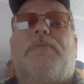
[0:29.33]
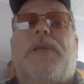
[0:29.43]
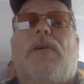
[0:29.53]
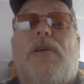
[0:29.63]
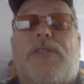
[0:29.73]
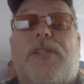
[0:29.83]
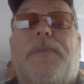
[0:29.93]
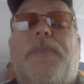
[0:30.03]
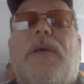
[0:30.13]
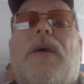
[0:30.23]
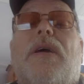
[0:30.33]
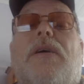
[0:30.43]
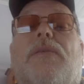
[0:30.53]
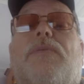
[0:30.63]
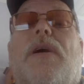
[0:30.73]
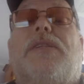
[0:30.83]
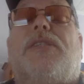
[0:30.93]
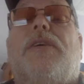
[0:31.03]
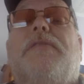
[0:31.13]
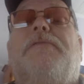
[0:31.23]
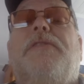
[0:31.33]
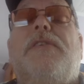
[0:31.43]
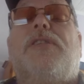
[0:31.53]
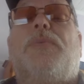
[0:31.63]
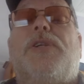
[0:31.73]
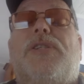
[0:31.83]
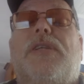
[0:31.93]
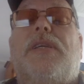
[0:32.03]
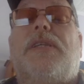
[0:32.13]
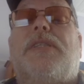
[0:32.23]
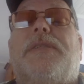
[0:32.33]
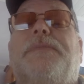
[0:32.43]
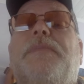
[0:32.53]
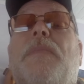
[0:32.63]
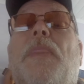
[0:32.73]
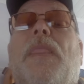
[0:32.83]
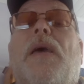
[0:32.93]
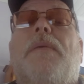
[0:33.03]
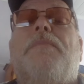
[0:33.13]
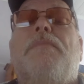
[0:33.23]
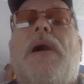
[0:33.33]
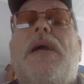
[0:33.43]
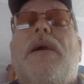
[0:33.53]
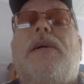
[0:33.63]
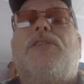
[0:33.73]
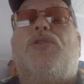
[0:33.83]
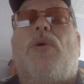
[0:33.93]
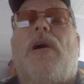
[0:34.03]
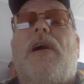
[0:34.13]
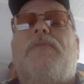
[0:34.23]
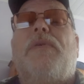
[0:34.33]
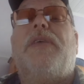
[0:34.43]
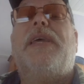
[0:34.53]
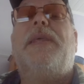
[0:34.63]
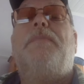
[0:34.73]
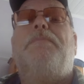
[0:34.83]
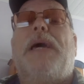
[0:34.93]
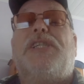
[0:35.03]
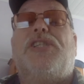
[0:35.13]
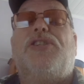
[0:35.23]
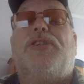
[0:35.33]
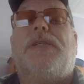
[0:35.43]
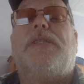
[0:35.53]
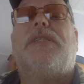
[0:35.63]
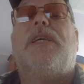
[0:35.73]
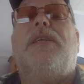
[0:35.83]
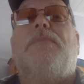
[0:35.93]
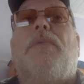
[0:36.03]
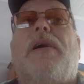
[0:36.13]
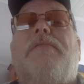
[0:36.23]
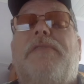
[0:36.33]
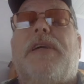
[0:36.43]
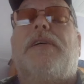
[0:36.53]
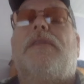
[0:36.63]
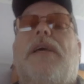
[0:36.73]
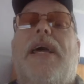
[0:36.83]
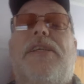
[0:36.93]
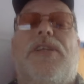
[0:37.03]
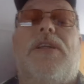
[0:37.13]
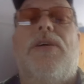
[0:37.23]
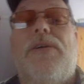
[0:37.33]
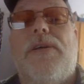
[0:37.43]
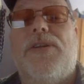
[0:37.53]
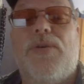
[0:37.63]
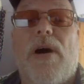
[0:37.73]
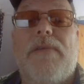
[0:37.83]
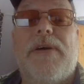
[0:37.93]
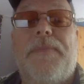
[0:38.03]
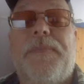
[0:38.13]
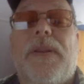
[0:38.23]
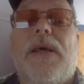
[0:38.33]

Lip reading: I've been asked. Alright, so the first question is, may I drive with any passengers in my vehicle as a learner driver?